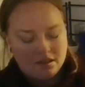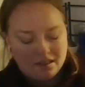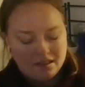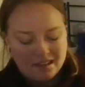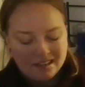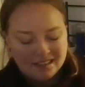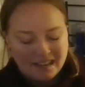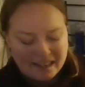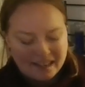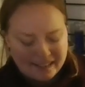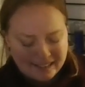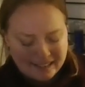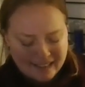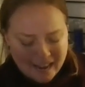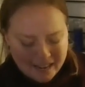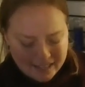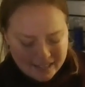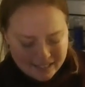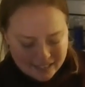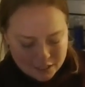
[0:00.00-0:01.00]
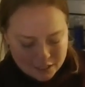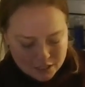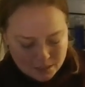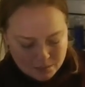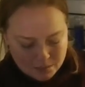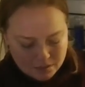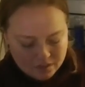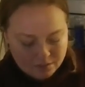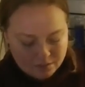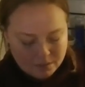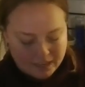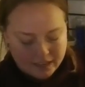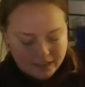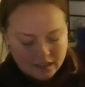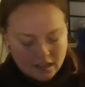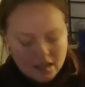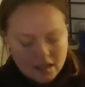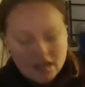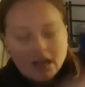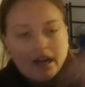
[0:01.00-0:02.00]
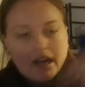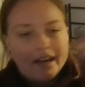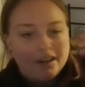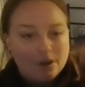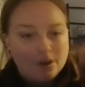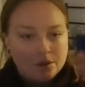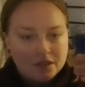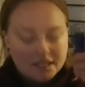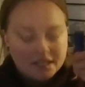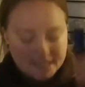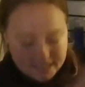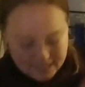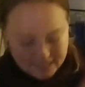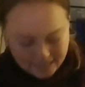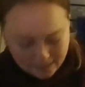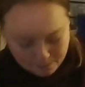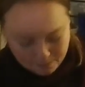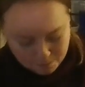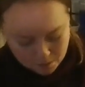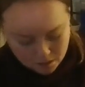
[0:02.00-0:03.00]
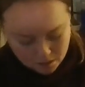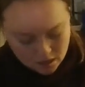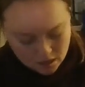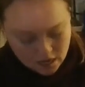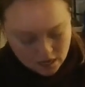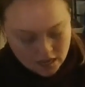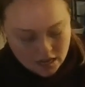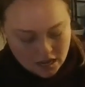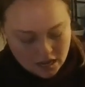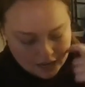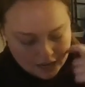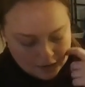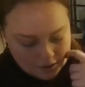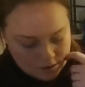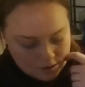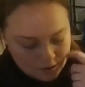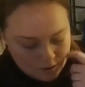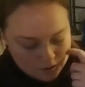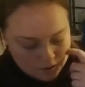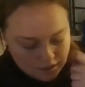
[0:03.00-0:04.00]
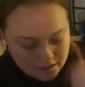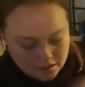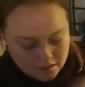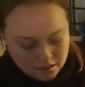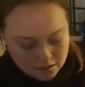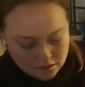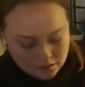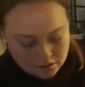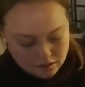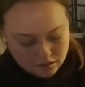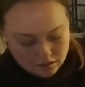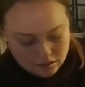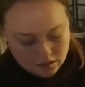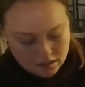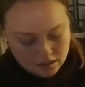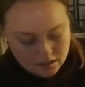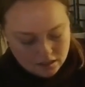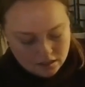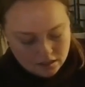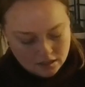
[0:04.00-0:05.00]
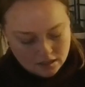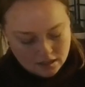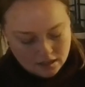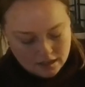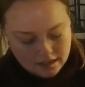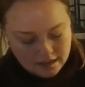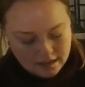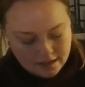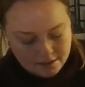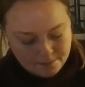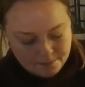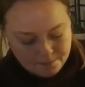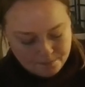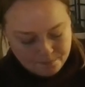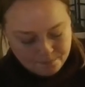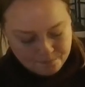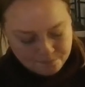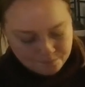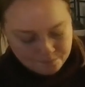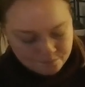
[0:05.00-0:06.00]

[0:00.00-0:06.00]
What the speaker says: and things. I can kind of guess some of them, like I know this is amber. I know that the little where